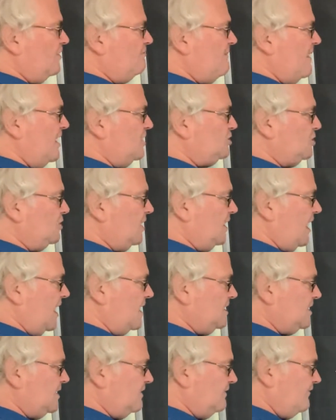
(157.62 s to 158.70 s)
measured
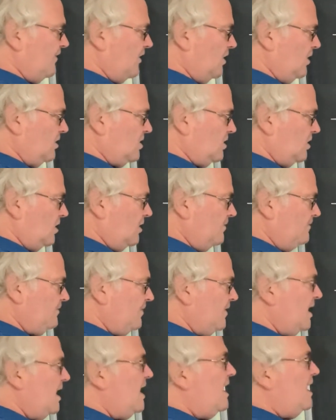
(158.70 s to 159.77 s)
against the vertical.
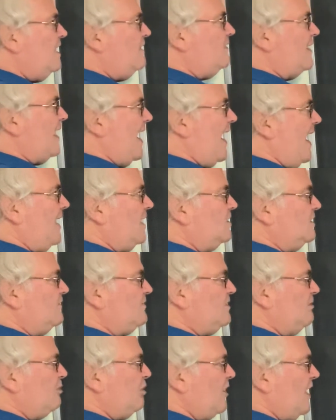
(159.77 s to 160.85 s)
The angle of
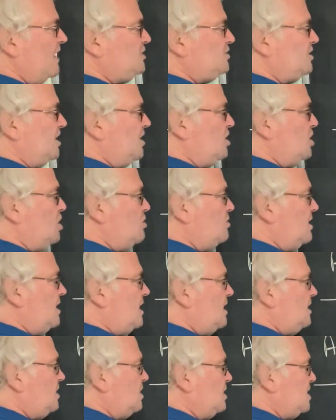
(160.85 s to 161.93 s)
depression, you
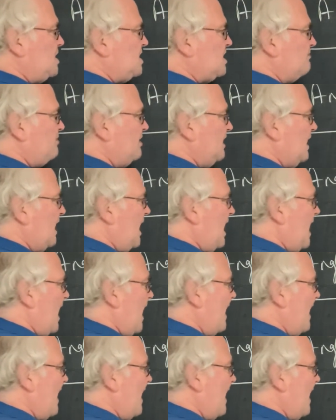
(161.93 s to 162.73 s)
need to supply